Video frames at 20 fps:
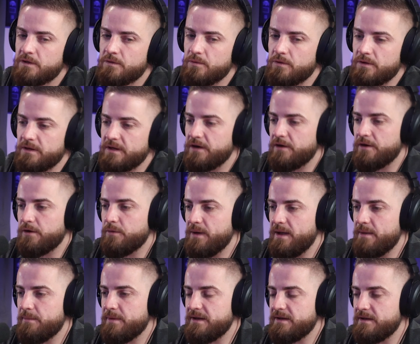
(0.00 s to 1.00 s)
Well, Gary
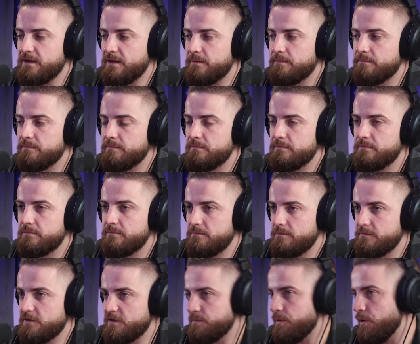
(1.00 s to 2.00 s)
Webb ended up
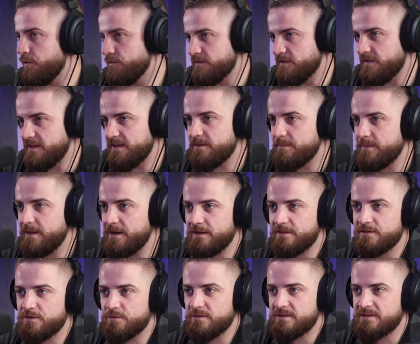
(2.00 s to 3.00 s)
supposedly committing
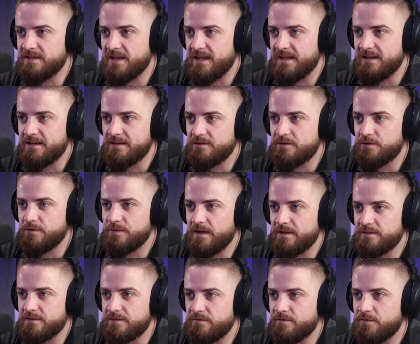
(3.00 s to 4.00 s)
suicide in
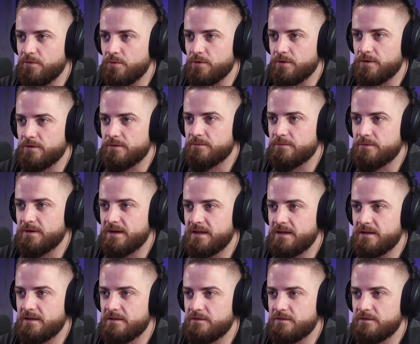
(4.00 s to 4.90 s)
2004, right?